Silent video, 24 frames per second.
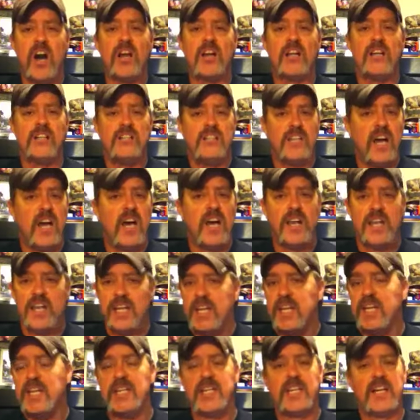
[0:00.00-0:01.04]
and done
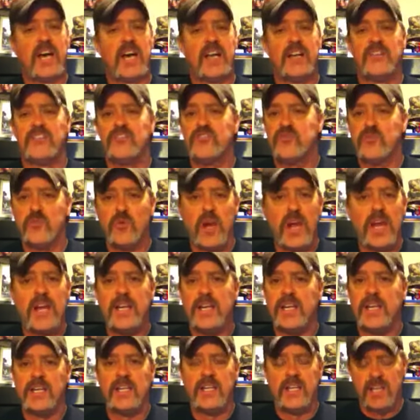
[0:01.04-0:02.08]
any kind of
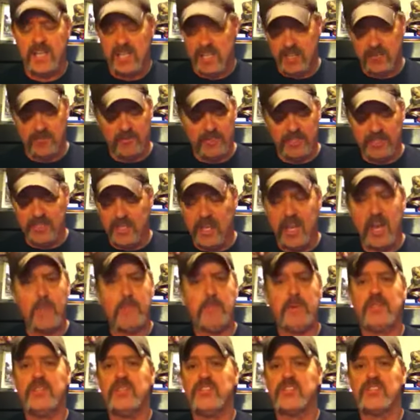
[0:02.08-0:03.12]
training, if it's up
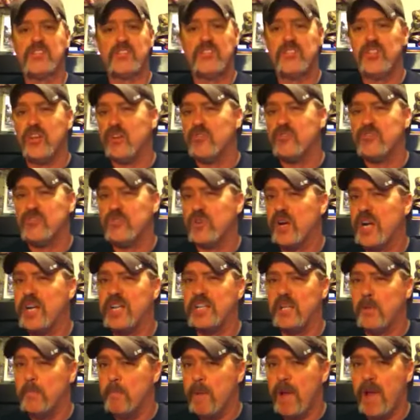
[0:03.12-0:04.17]
in the snow training, the
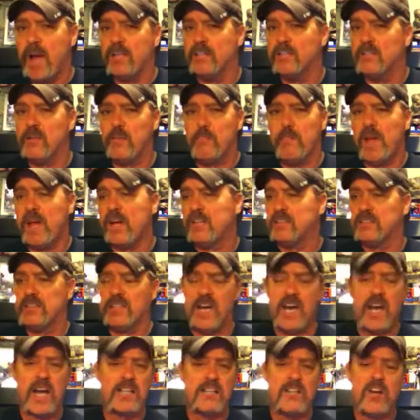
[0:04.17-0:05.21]
mountain
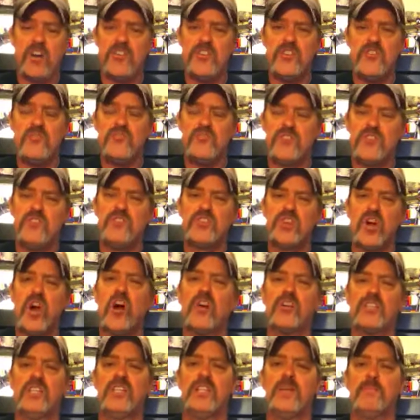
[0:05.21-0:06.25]
guys, you talk
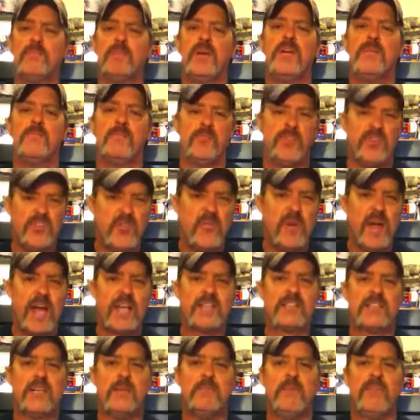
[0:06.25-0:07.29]
to them people and you ask
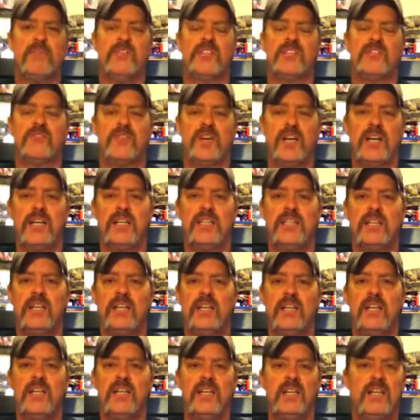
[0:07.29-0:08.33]
them if it's fun.
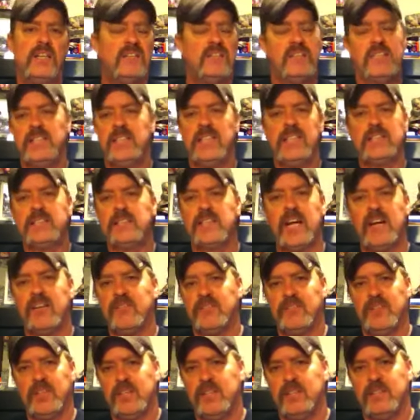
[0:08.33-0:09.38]
It's not
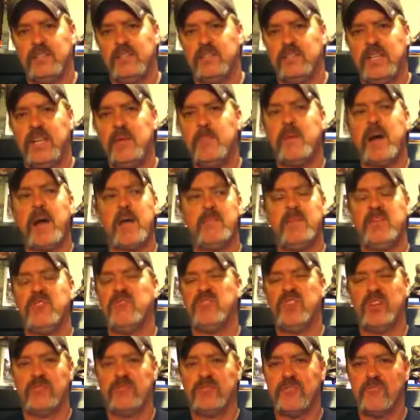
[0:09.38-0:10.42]
fun. It might be
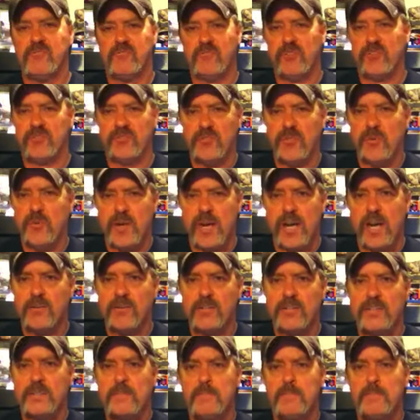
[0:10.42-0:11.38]
fun for them for a few hours.